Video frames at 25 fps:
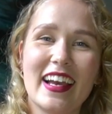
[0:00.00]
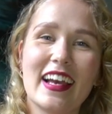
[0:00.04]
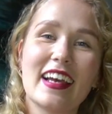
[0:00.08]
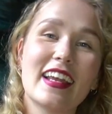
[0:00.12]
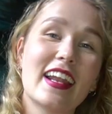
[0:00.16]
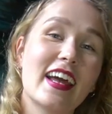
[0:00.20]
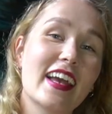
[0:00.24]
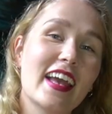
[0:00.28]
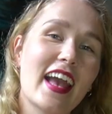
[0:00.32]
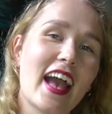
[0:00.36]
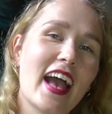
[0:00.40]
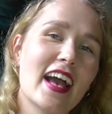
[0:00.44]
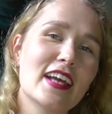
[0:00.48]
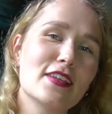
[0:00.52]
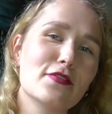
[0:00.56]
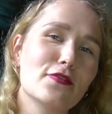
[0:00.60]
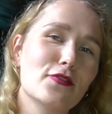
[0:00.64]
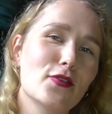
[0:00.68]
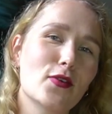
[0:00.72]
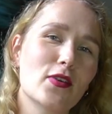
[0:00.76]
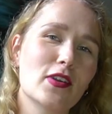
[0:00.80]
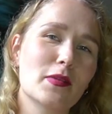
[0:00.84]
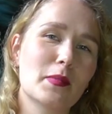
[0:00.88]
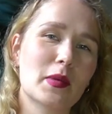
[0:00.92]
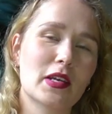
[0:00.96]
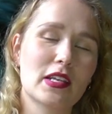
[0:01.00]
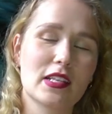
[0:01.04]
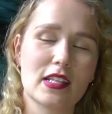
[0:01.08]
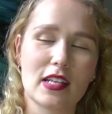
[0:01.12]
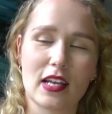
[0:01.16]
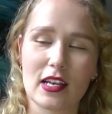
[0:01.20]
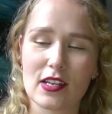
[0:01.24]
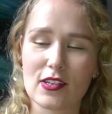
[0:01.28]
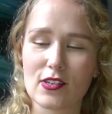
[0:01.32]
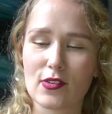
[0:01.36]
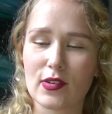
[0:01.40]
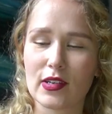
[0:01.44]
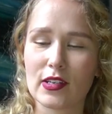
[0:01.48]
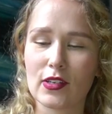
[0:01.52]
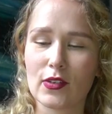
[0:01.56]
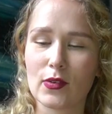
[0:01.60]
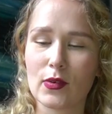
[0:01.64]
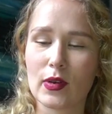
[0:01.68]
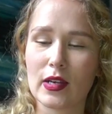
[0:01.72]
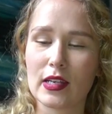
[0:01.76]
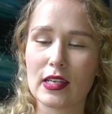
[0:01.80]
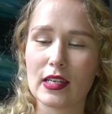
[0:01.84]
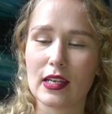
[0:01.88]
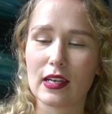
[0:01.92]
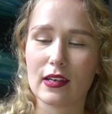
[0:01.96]
and I had 4 in my stash, so I knew
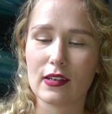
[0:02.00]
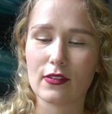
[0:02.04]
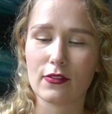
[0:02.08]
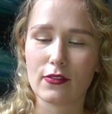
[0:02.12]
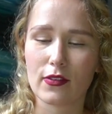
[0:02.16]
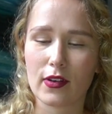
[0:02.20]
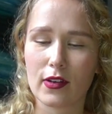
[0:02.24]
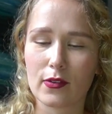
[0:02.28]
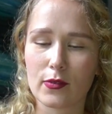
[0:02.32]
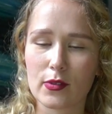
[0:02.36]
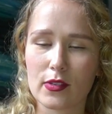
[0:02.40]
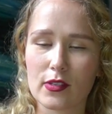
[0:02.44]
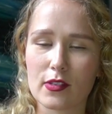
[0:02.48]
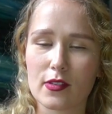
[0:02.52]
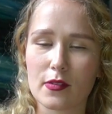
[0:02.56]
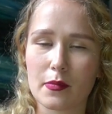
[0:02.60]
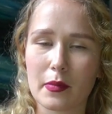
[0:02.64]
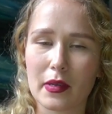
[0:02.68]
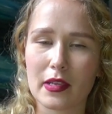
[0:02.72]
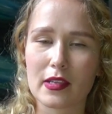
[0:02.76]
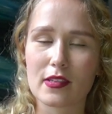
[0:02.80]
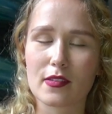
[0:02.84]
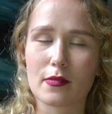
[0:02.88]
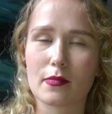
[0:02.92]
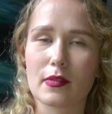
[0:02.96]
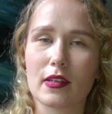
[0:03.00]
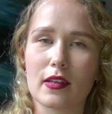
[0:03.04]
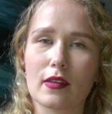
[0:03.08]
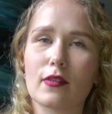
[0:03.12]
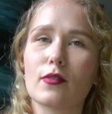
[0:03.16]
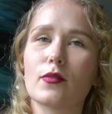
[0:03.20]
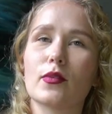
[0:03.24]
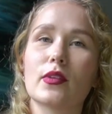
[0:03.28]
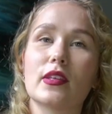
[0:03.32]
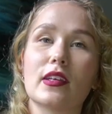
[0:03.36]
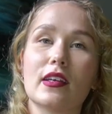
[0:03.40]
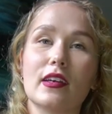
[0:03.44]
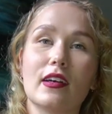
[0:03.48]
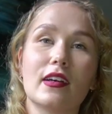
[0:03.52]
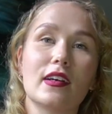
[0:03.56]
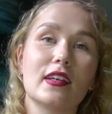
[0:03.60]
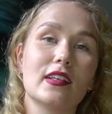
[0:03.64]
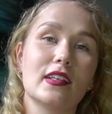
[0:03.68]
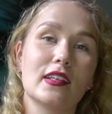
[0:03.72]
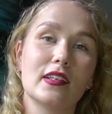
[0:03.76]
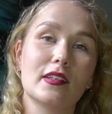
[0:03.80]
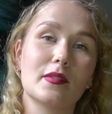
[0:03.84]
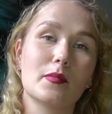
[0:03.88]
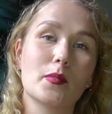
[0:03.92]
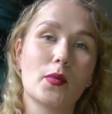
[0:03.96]
if I was to make something with it, I
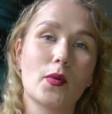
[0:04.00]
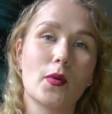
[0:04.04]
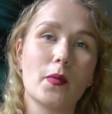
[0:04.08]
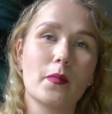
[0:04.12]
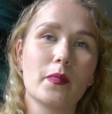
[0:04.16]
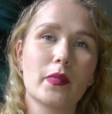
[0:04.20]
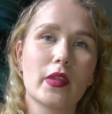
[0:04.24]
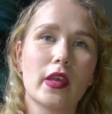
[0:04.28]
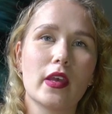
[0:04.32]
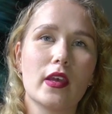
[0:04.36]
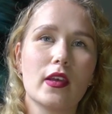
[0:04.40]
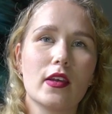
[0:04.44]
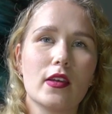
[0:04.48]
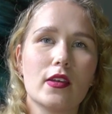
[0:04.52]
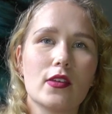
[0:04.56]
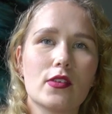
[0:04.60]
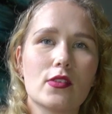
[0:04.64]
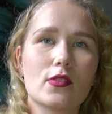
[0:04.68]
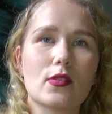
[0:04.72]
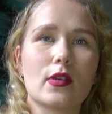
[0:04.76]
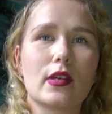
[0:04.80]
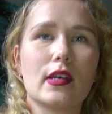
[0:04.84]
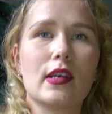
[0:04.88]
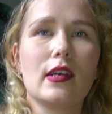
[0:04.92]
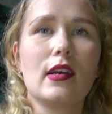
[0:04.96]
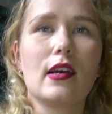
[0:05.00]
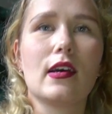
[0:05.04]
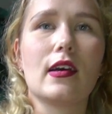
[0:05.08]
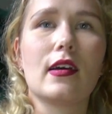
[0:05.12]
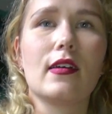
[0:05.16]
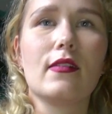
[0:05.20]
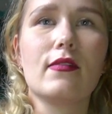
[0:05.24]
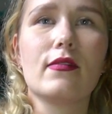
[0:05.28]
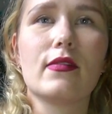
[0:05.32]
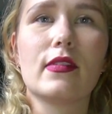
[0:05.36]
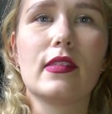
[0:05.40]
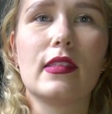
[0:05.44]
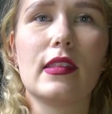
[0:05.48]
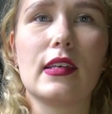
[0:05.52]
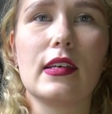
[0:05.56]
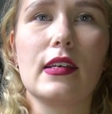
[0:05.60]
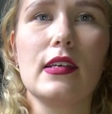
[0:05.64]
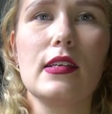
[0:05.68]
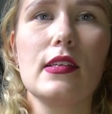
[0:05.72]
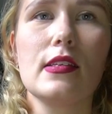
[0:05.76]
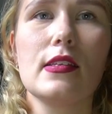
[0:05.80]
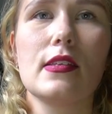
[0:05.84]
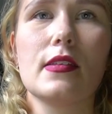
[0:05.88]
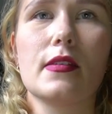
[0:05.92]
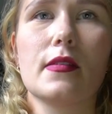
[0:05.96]
needed more. So I had
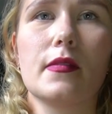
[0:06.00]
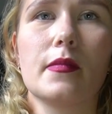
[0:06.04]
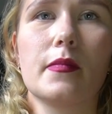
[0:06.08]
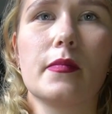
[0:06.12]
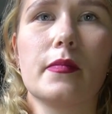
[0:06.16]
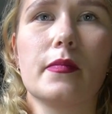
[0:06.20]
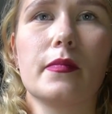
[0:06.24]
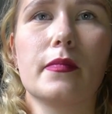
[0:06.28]
this.